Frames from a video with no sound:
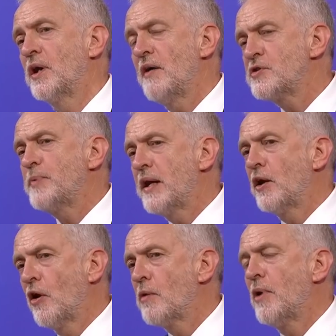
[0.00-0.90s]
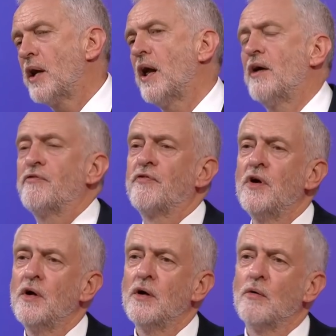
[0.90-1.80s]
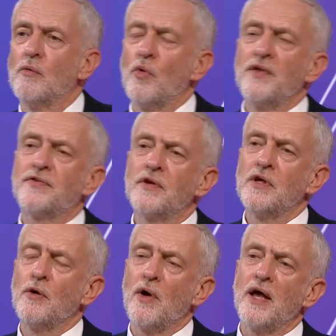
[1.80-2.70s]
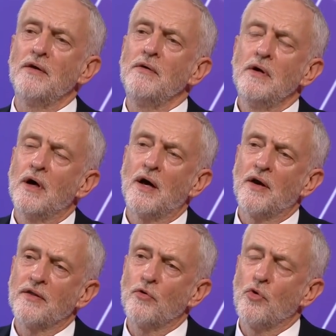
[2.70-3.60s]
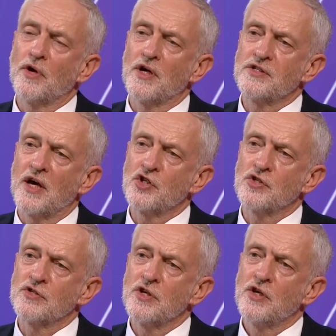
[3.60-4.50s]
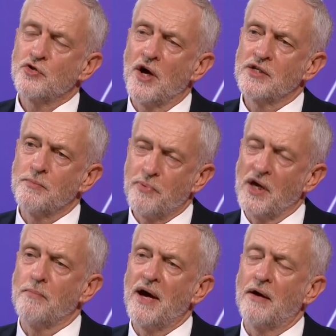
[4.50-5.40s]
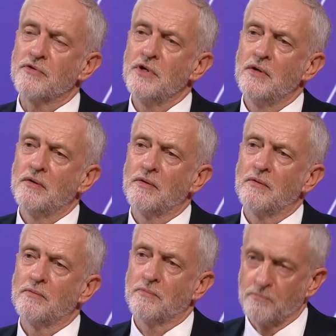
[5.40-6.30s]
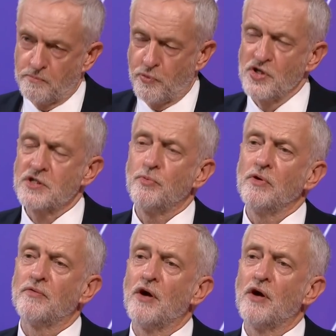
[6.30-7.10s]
I've spent a lot of my life with U N and other organisations trying to bring about principle of no